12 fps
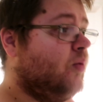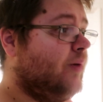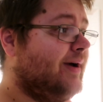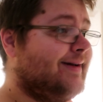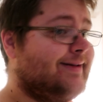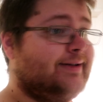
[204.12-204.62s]

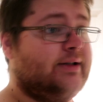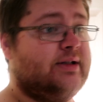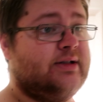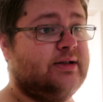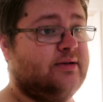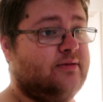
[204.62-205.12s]

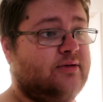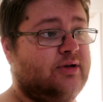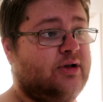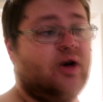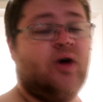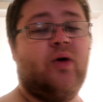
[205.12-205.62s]
whilst,
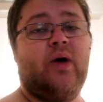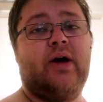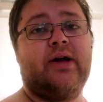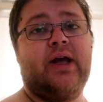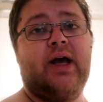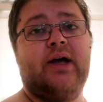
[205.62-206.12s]
you know,
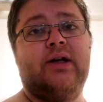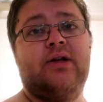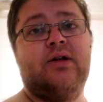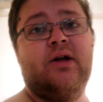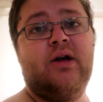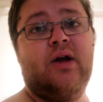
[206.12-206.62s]
I
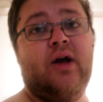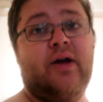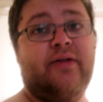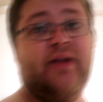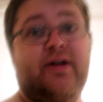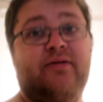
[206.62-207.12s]
can,
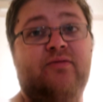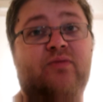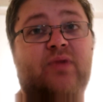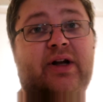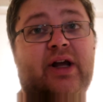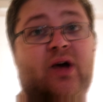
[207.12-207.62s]
and then
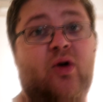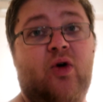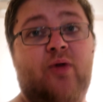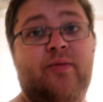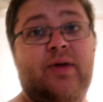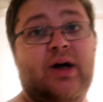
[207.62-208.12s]
when I get
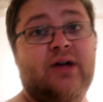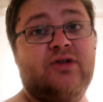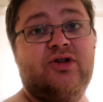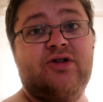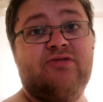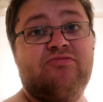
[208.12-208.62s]
home I'll
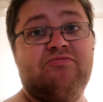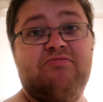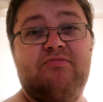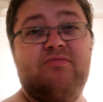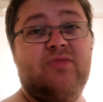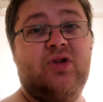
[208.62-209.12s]
just,
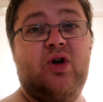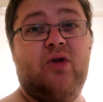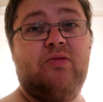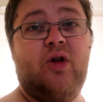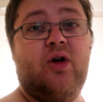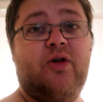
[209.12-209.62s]
you
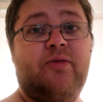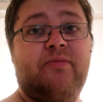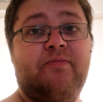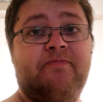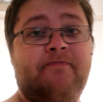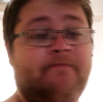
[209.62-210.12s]
know, upload
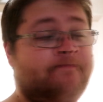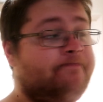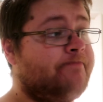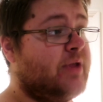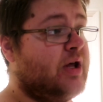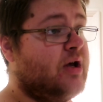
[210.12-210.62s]

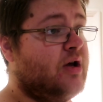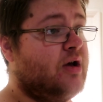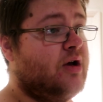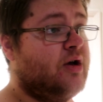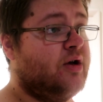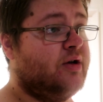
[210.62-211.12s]

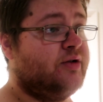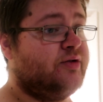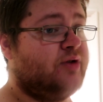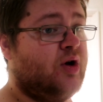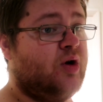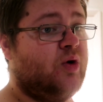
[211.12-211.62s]
them.
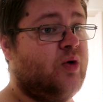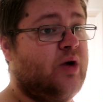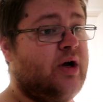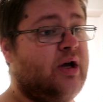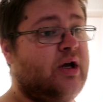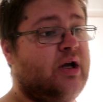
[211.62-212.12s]

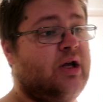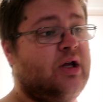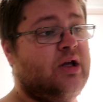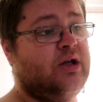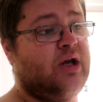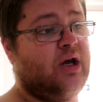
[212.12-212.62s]
So
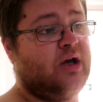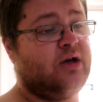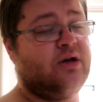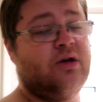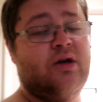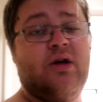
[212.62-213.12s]
yeah,
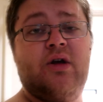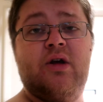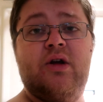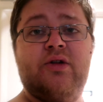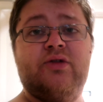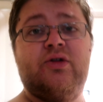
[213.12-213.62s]

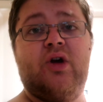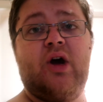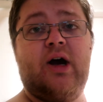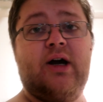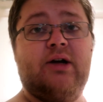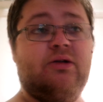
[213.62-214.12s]
so
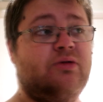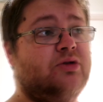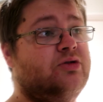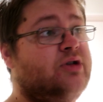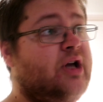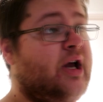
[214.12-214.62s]
I
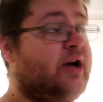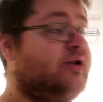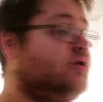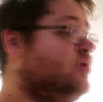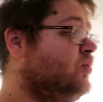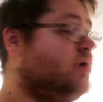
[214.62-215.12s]
will
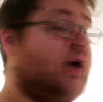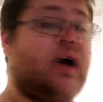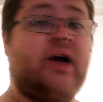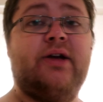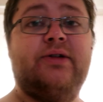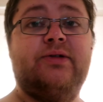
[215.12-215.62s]
catch you
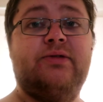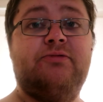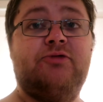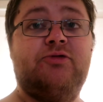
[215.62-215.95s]
guys